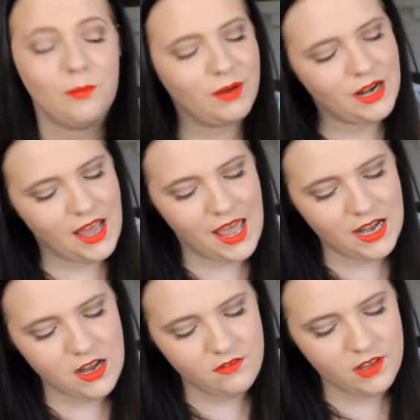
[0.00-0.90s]
but
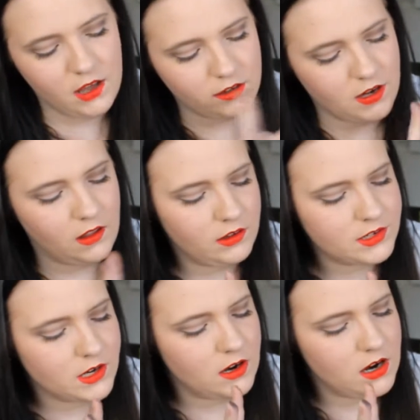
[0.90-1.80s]
any of the other
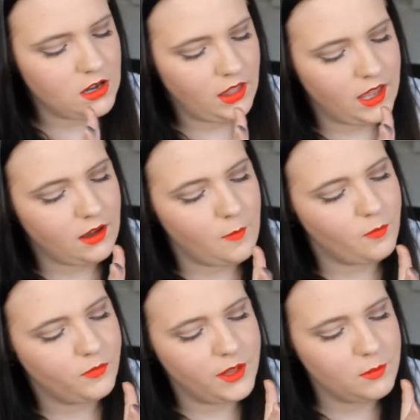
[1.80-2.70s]
colors are like
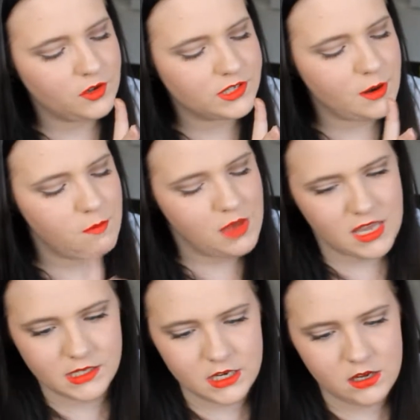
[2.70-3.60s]
the most
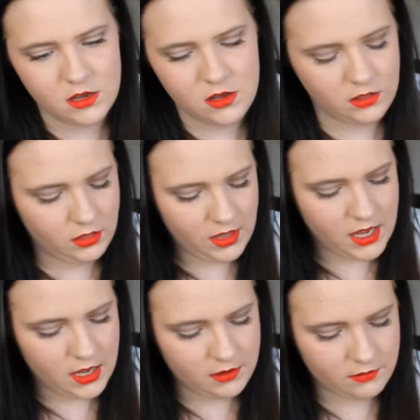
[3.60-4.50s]
amazing,
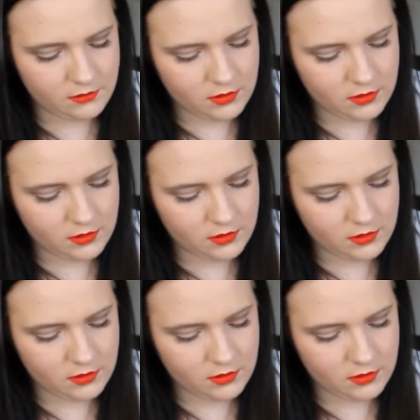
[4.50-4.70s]
like,